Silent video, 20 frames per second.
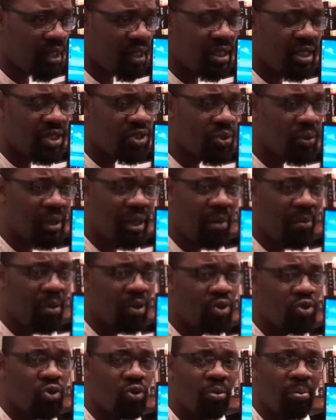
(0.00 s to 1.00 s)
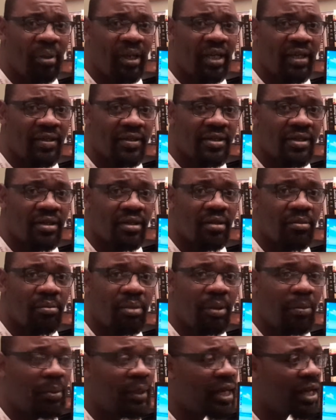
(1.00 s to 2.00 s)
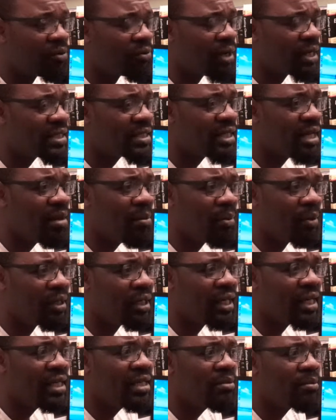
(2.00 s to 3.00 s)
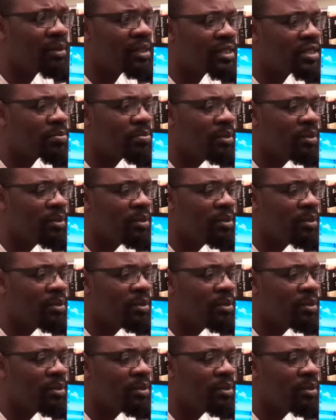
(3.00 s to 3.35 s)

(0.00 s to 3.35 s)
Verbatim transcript: The story about two birds. People are writing about animals.